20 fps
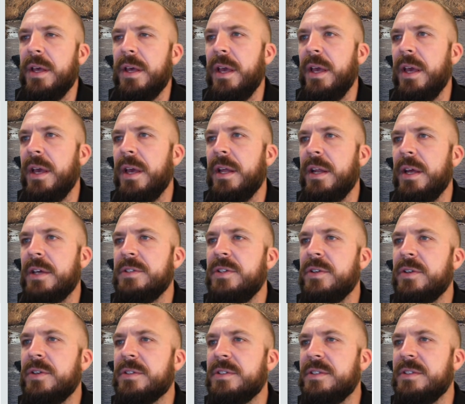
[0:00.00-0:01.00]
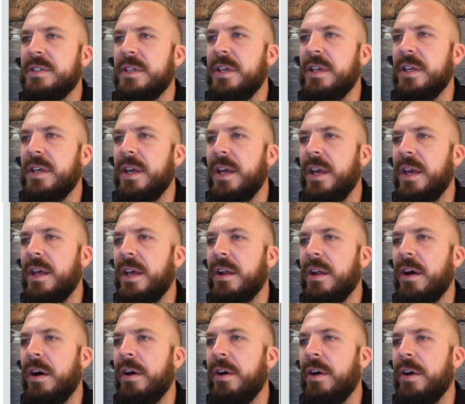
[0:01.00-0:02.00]
And as you can see,
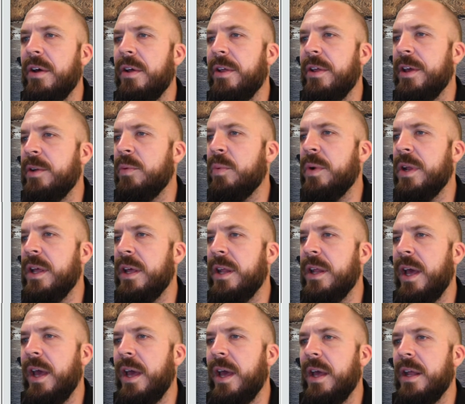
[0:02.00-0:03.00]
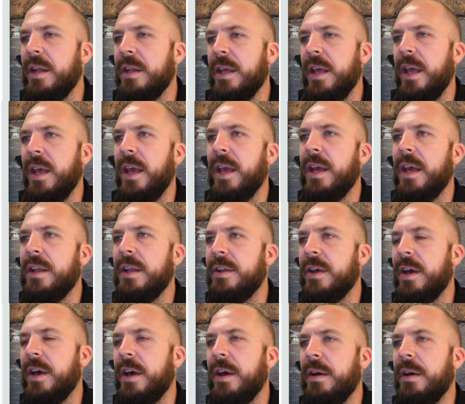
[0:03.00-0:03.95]
it went ahead and